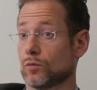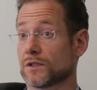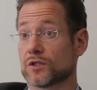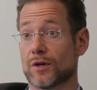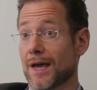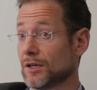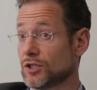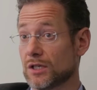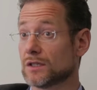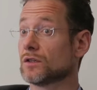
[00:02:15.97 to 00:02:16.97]
what
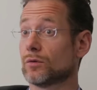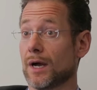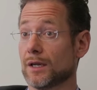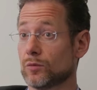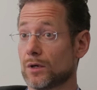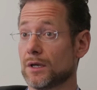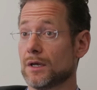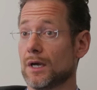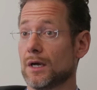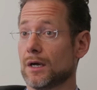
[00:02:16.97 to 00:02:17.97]
strategy is the right one.
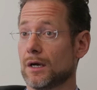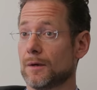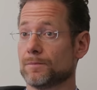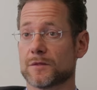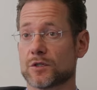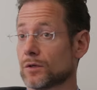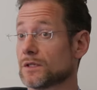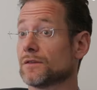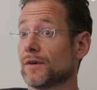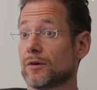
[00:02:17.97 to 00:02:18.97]
So
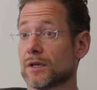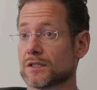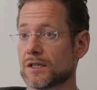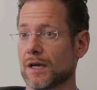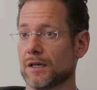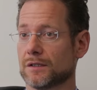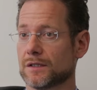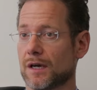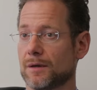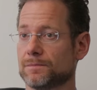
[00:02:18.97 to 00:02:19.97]
it's a very exciting
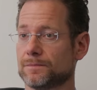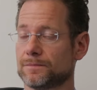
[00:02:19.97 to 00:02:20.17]
time.